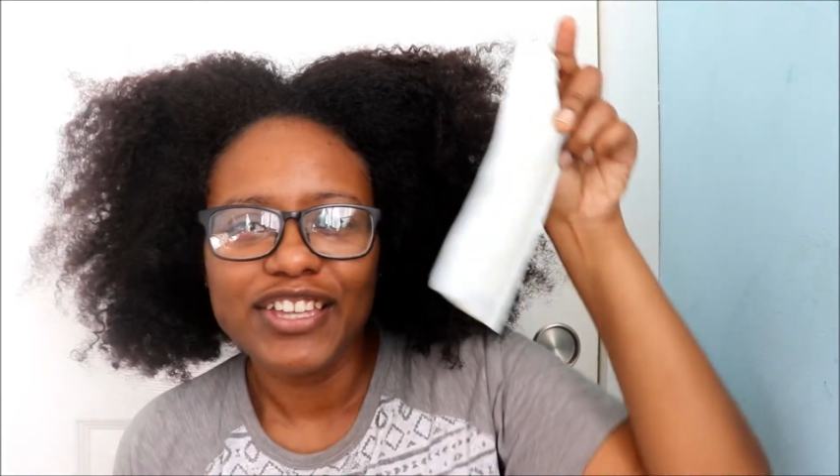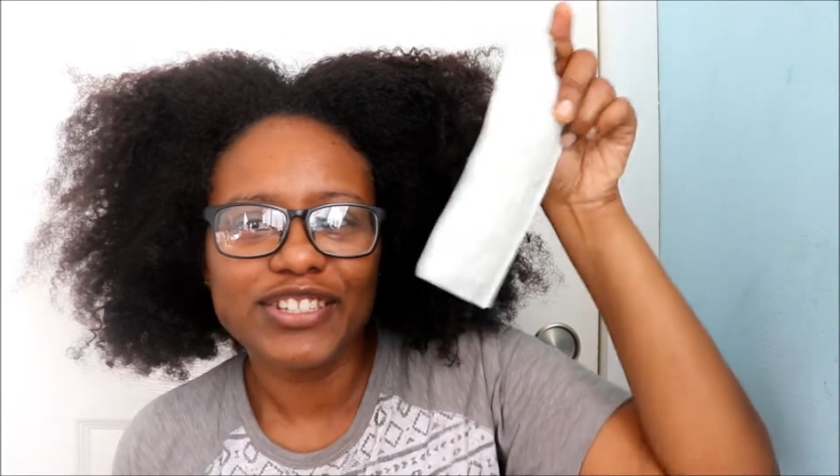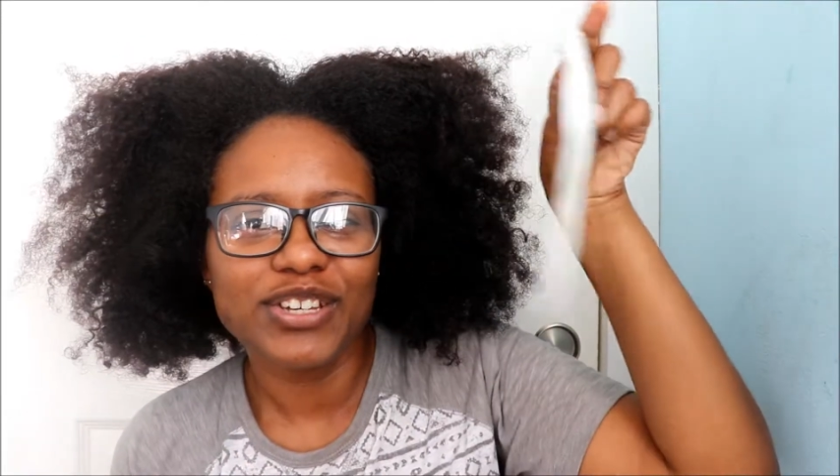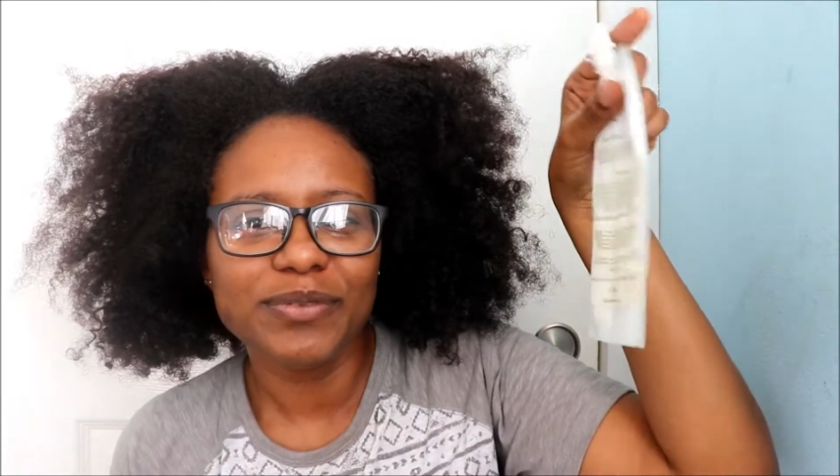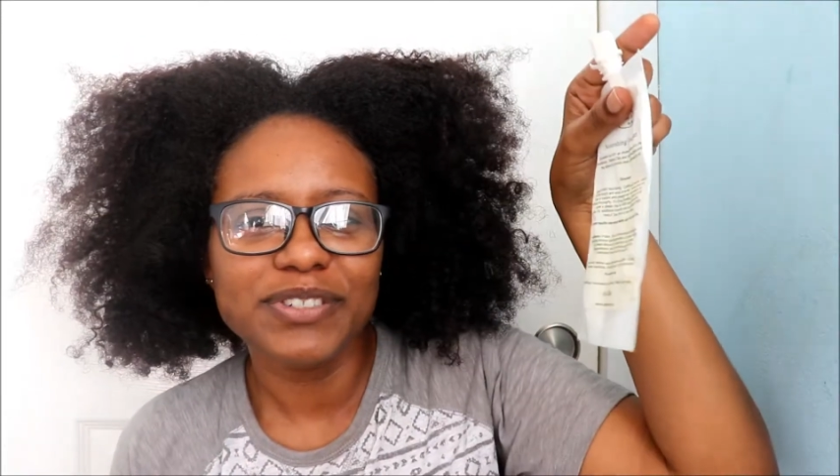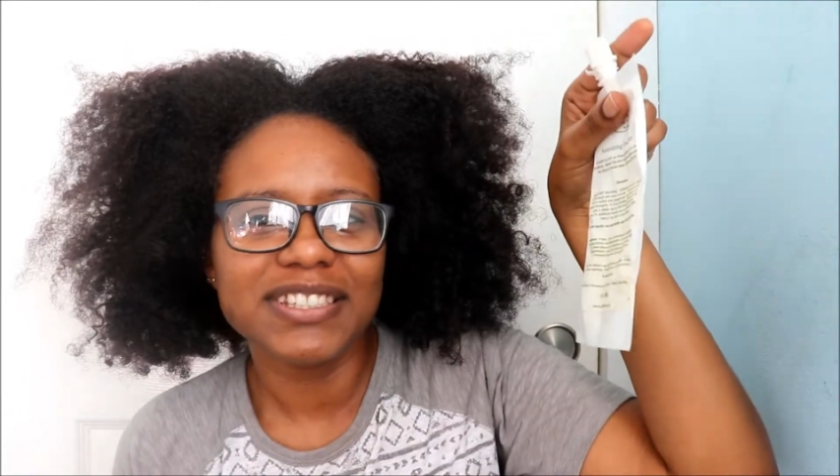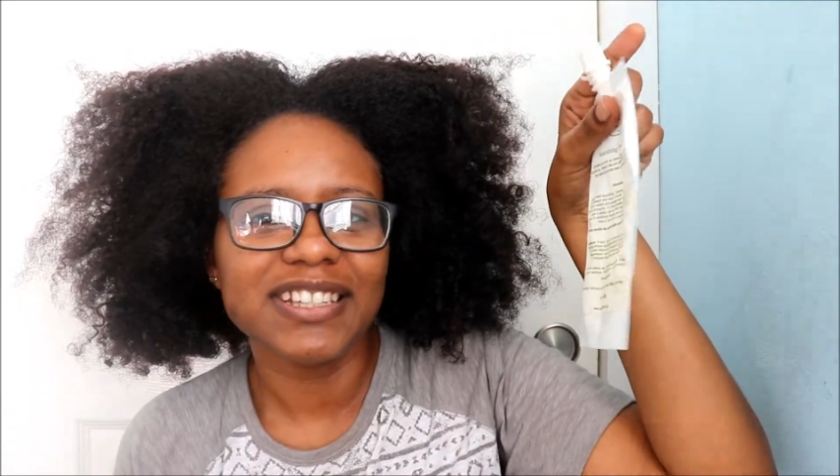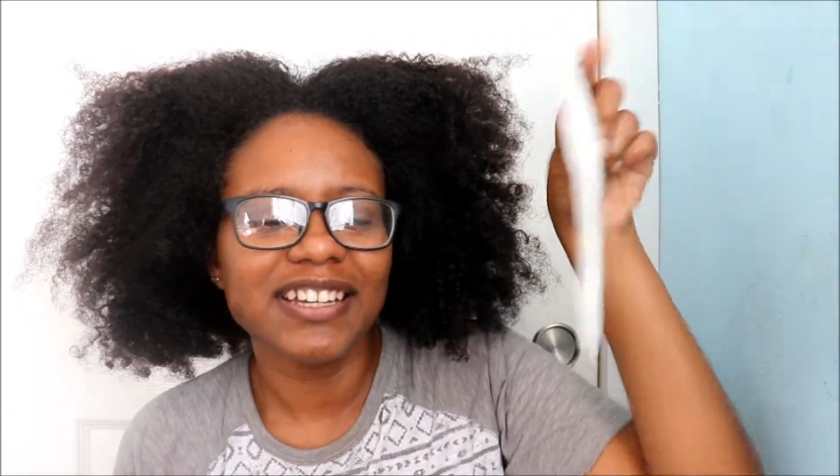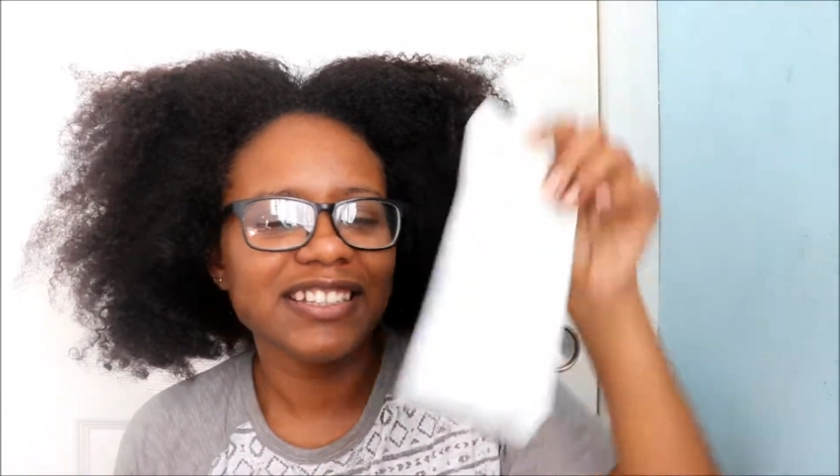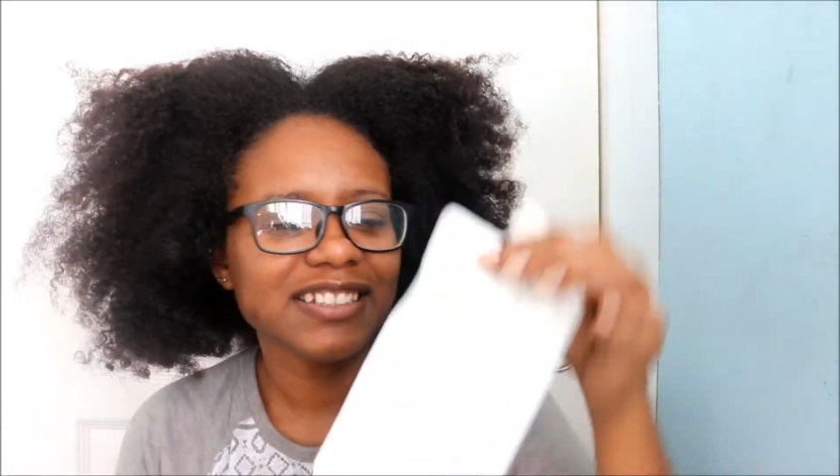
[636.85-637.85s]
it's almost
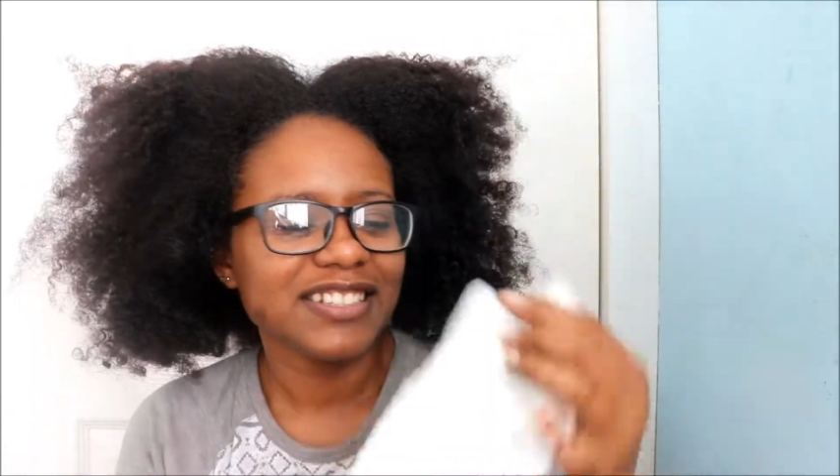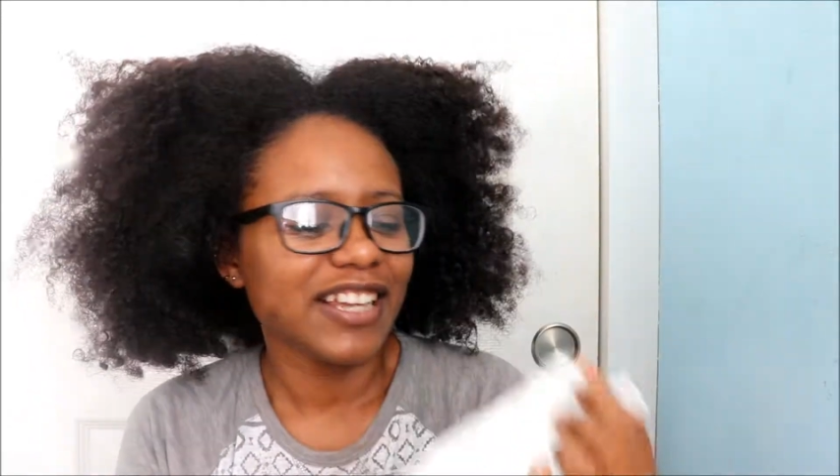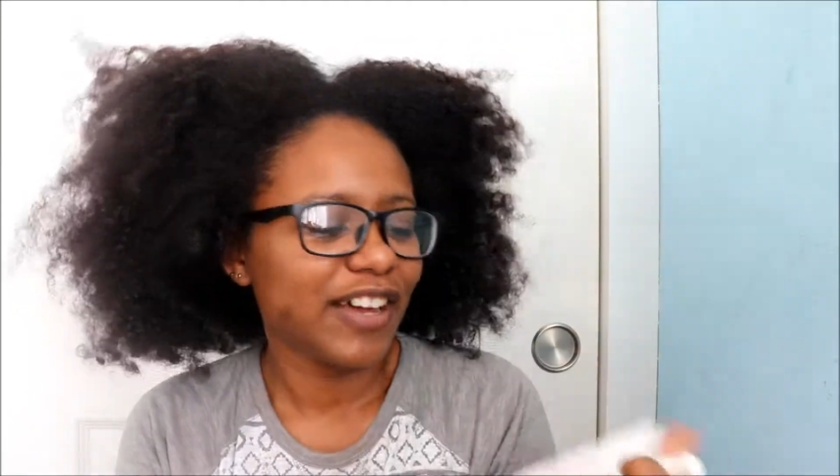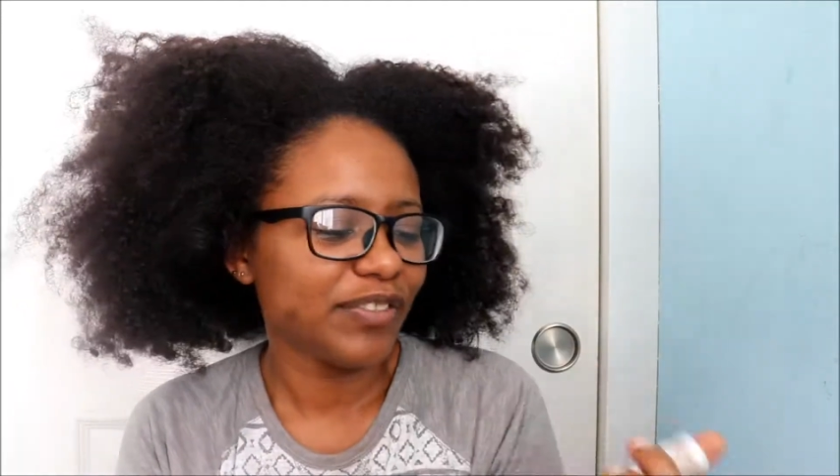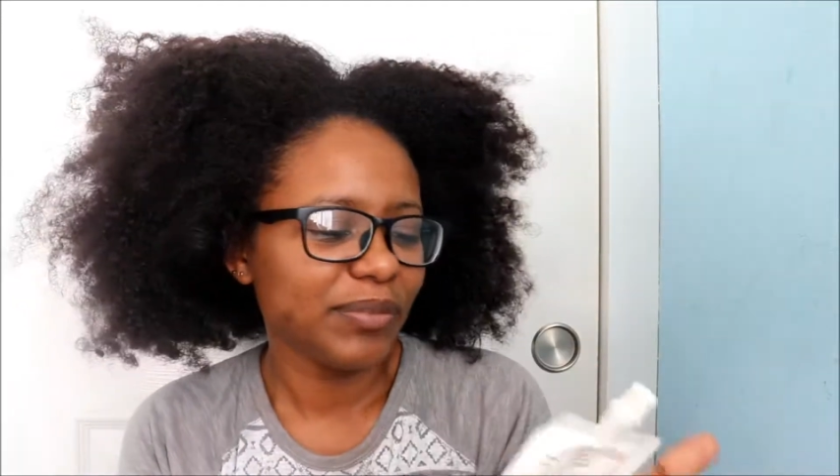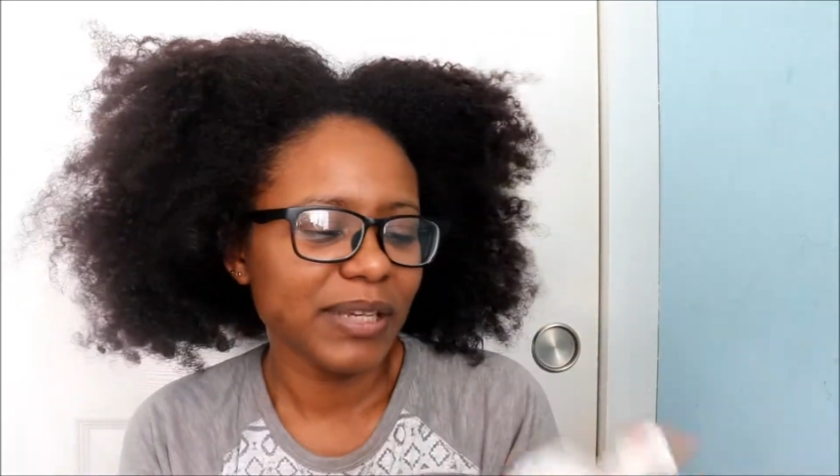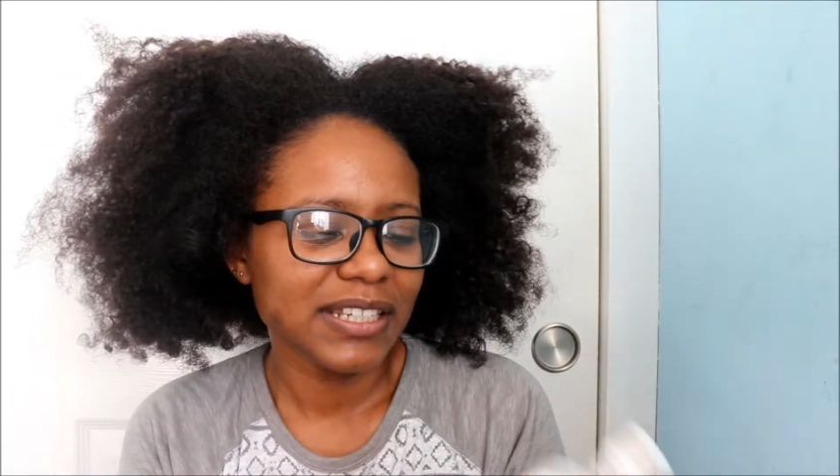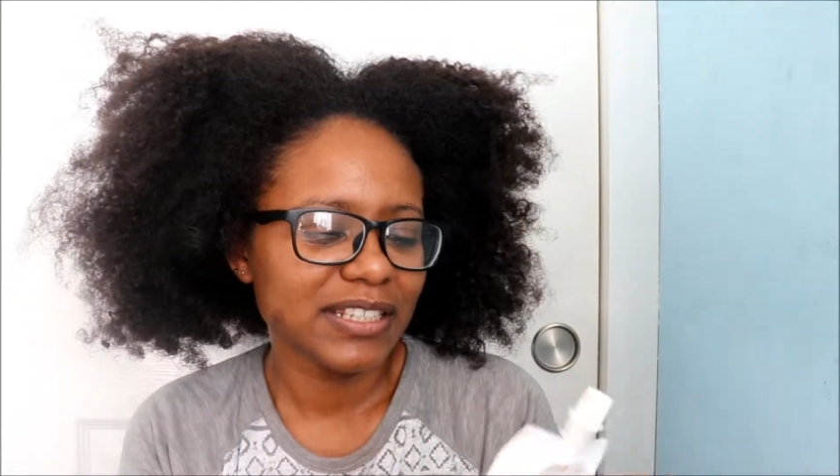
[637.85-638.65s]
done, so I have to make